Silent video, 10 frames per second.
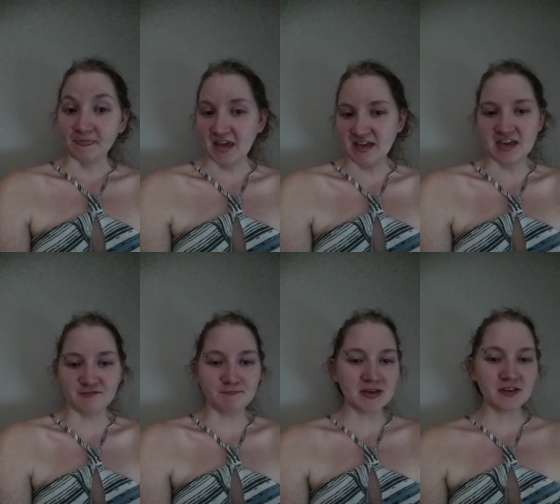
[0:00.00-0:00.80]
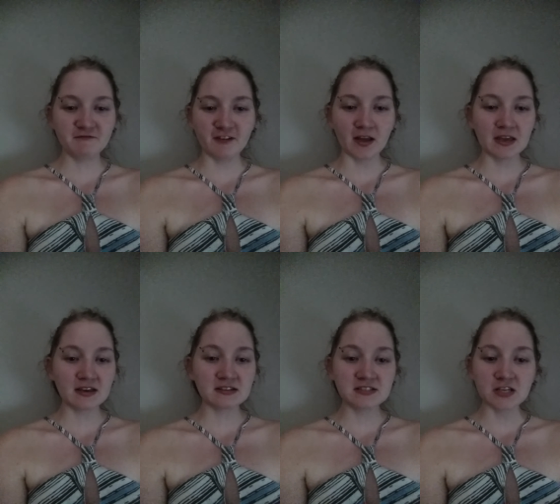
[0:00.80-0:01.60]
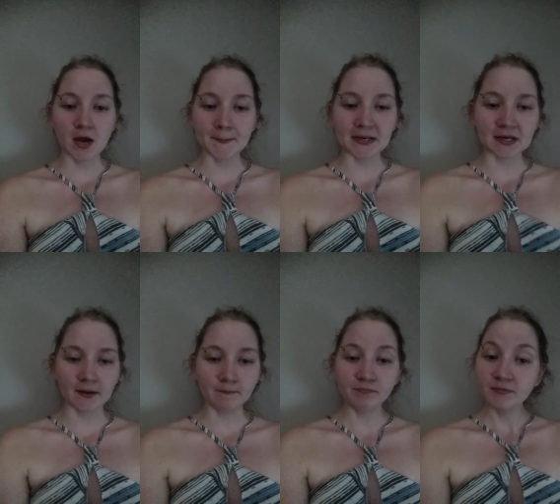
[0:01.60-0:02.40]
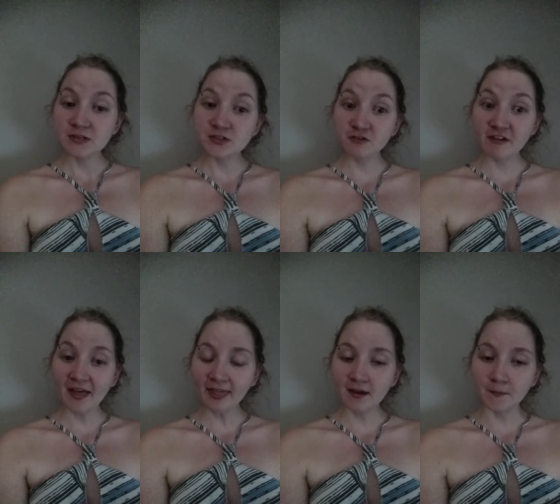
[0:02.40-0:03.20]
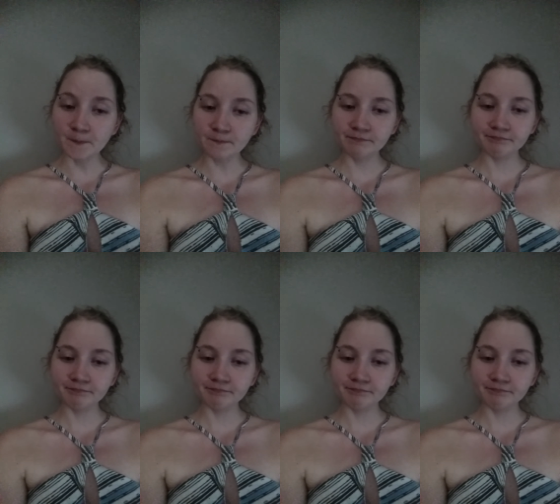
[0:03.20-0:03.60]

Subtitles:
they give me fucking insomnia. So Valium.